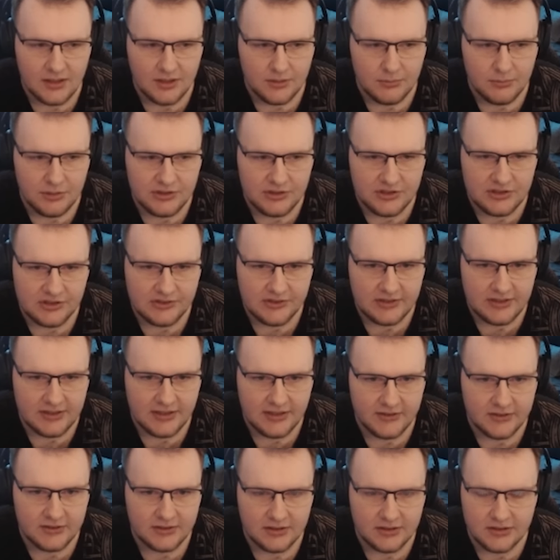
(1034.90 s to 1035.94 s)
But she still
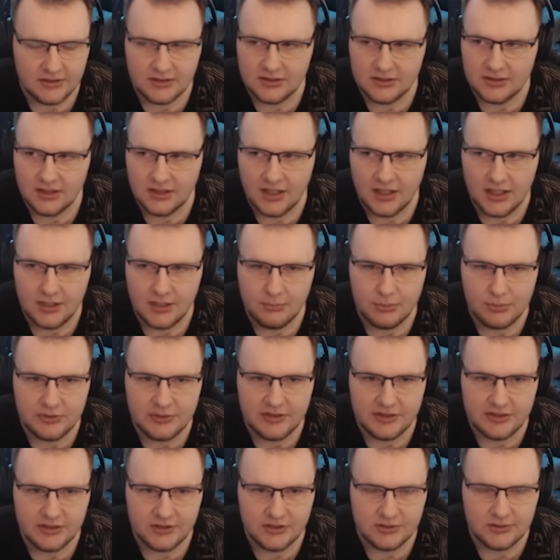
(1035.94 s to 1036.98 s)
has a, a high
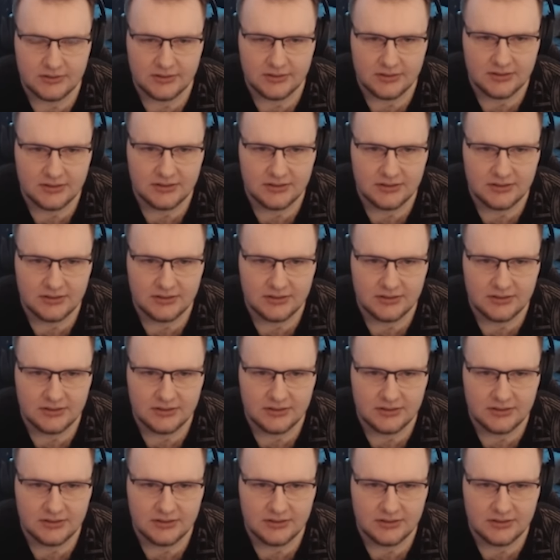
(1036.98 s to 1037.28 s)
potential.